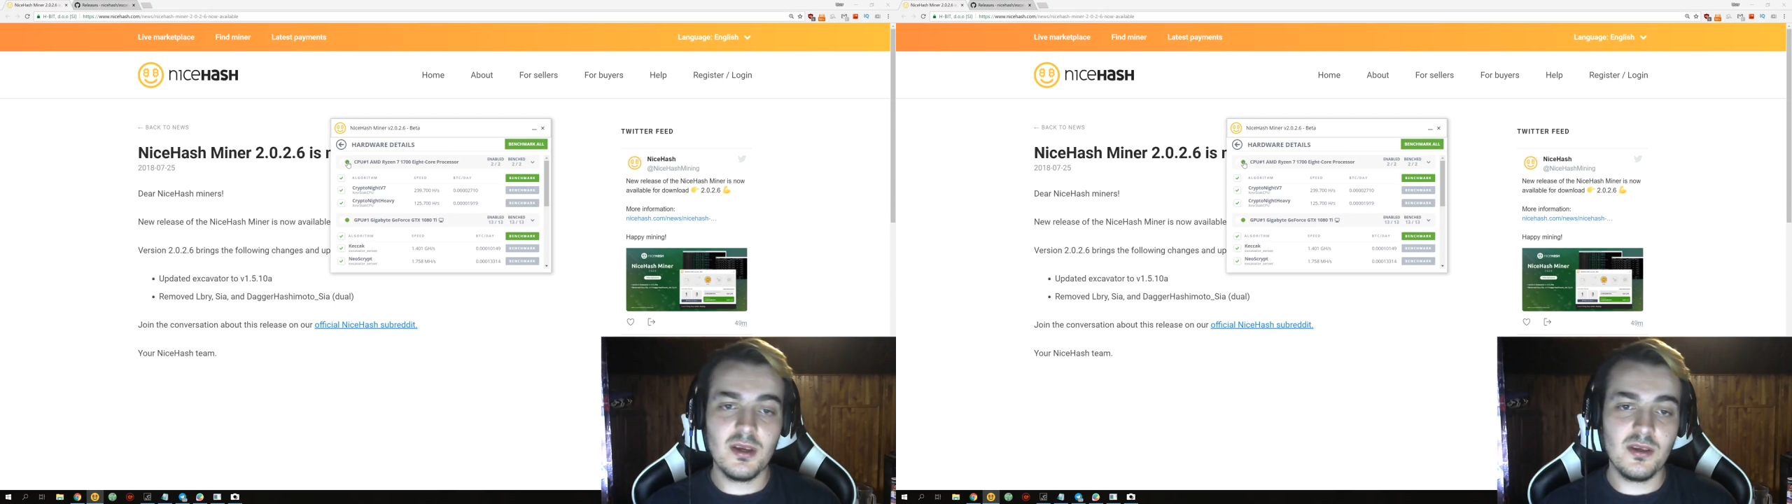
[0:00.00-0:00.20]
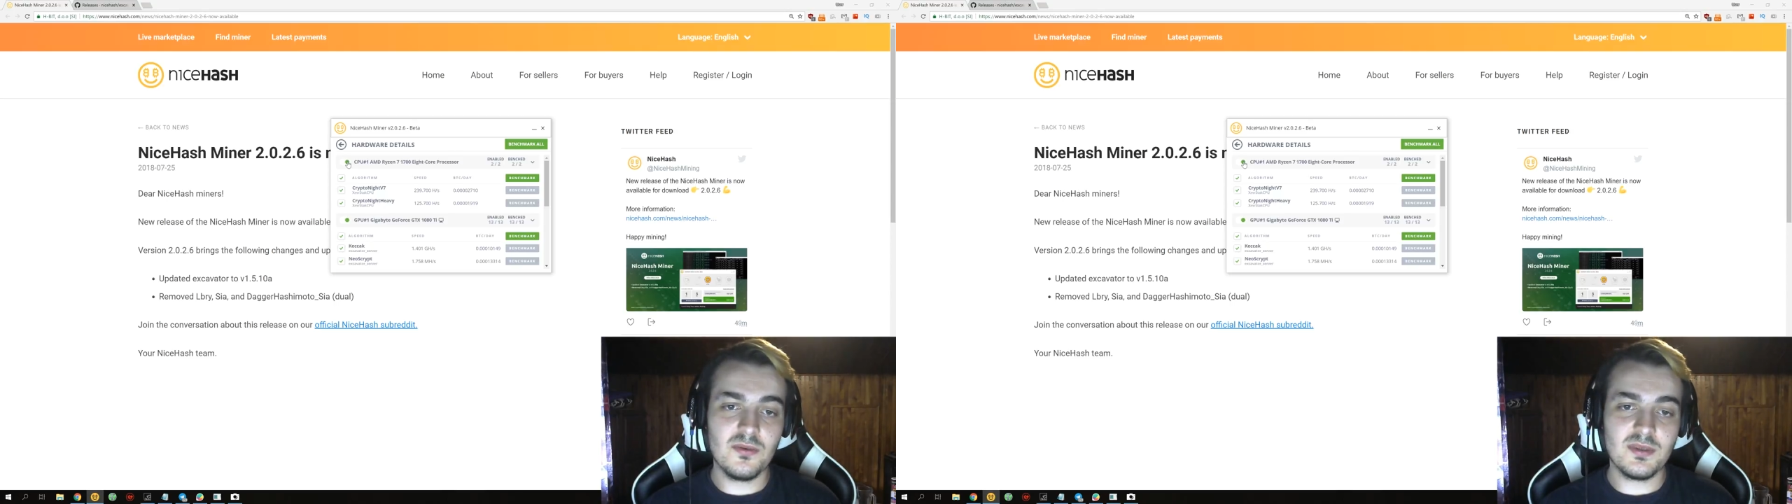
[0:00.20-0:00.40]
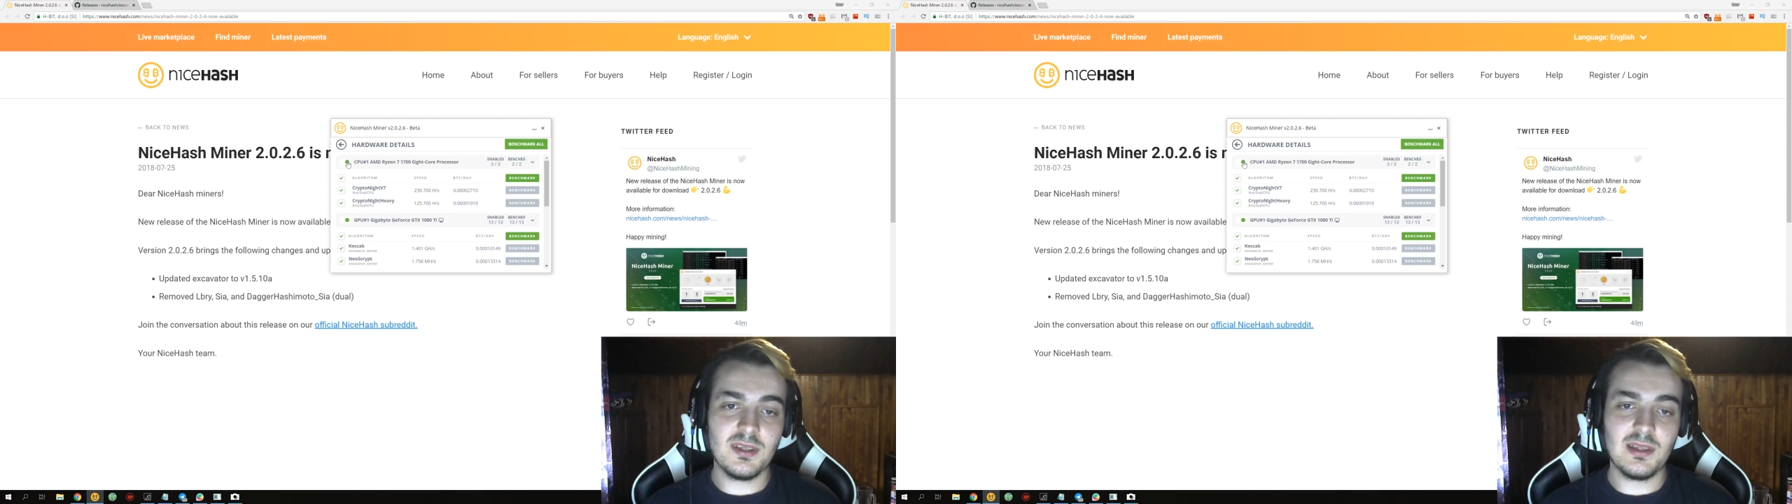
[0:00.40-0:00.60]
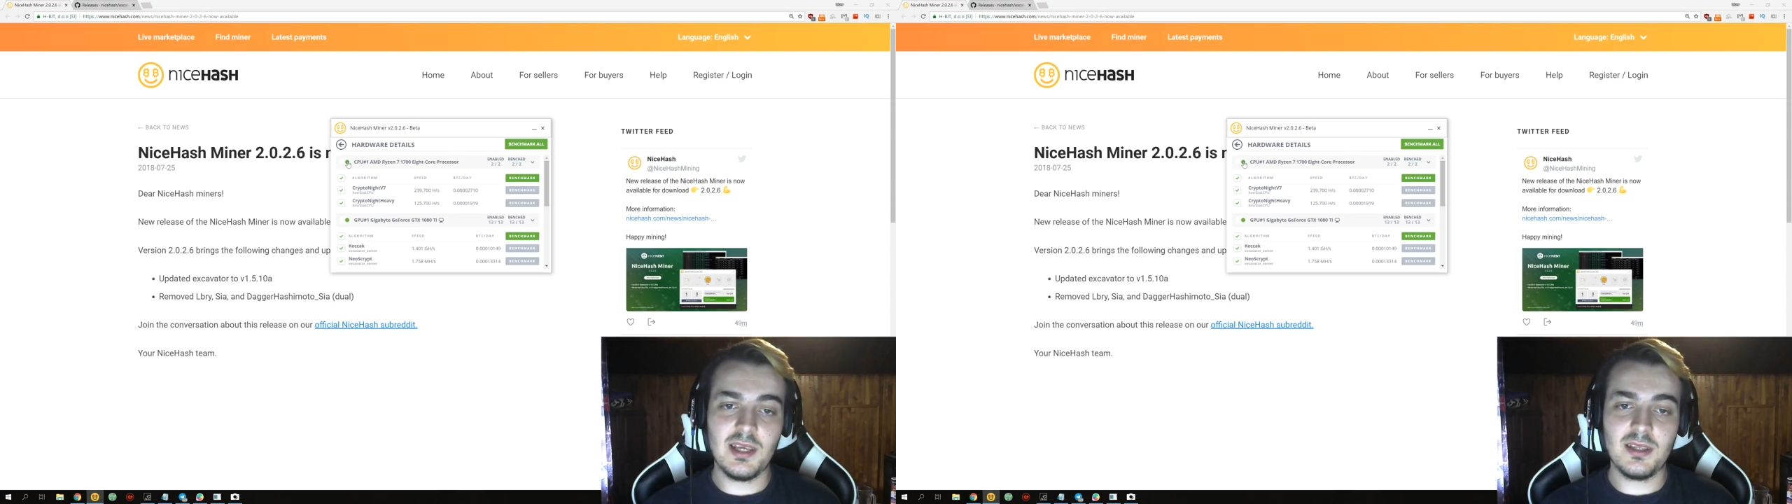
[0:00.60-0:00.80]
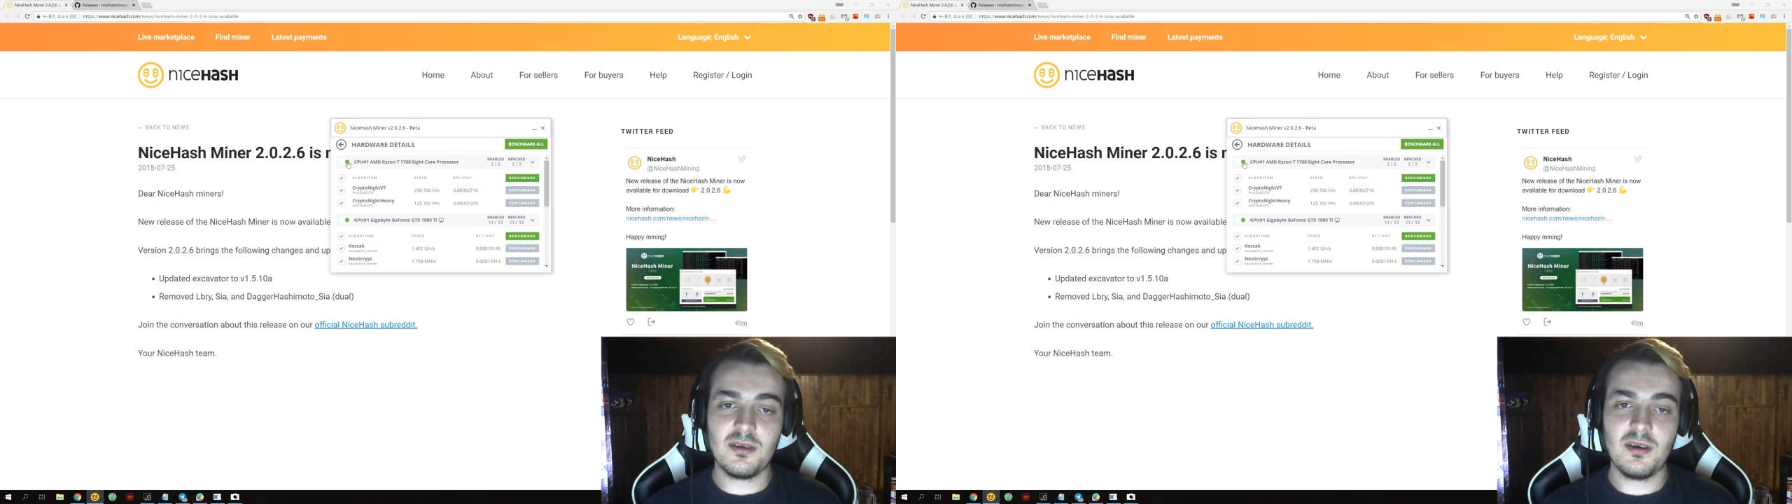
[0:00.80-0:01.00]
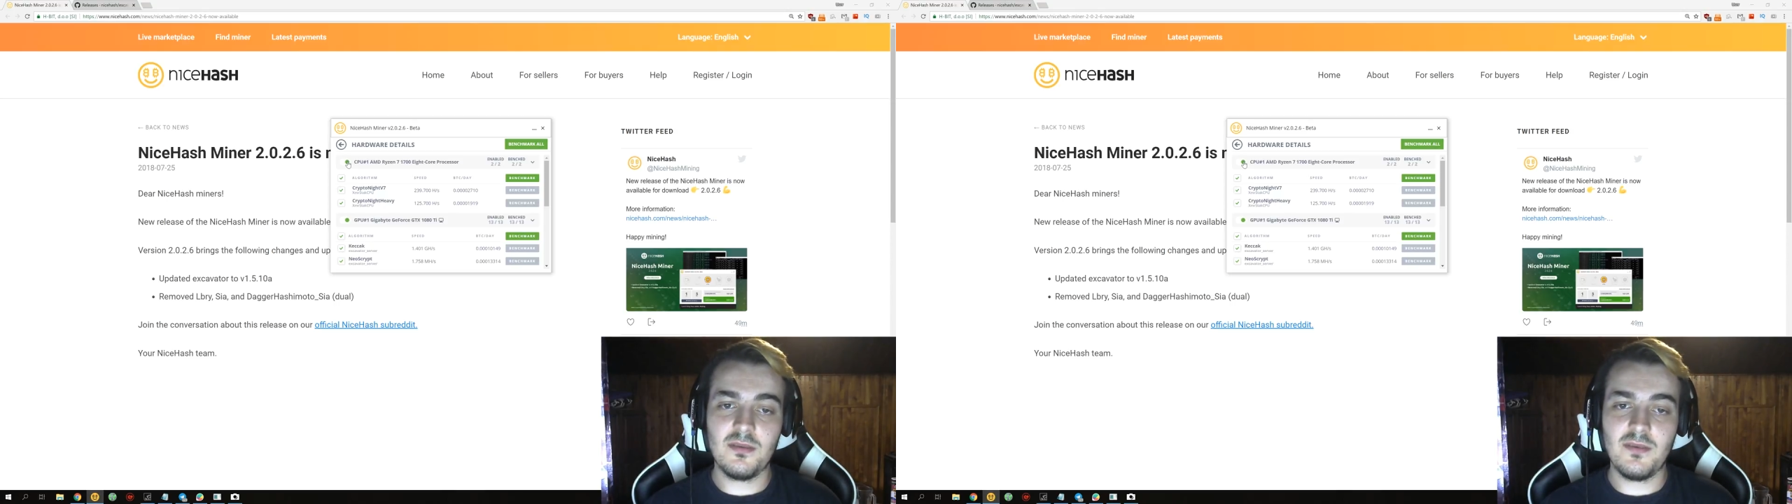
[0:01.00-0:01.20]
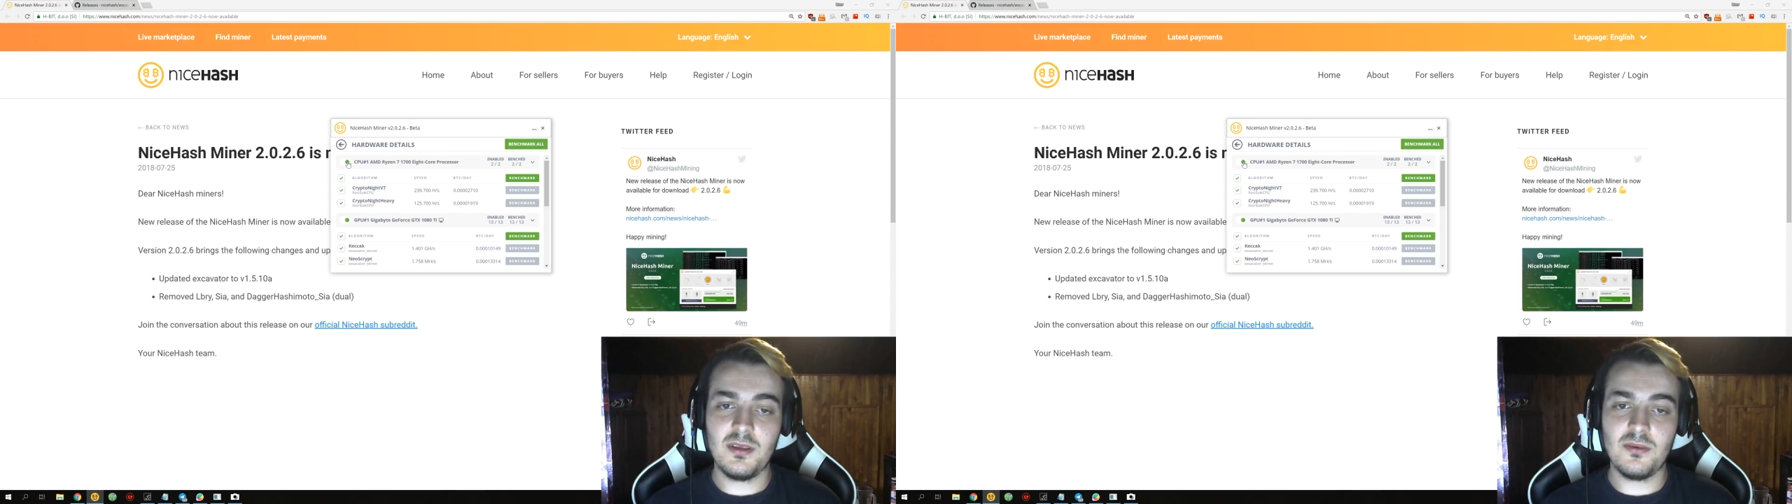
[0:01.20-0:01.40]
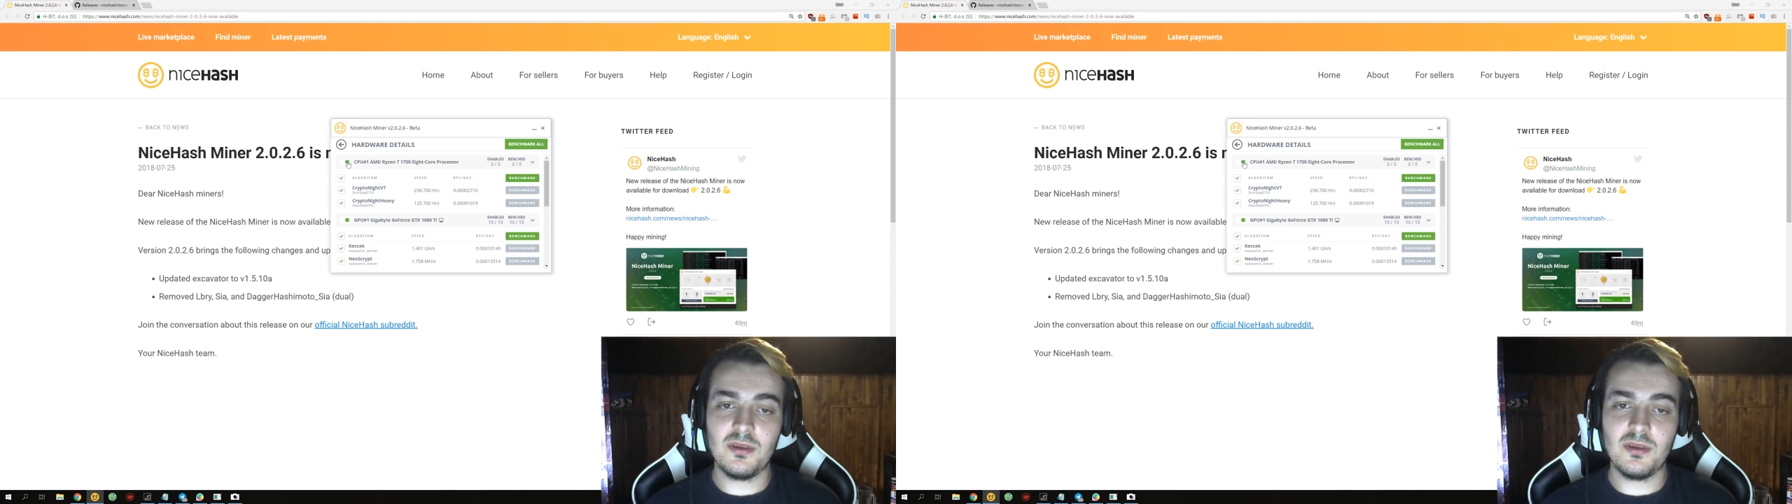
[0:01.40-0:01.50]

use it later on when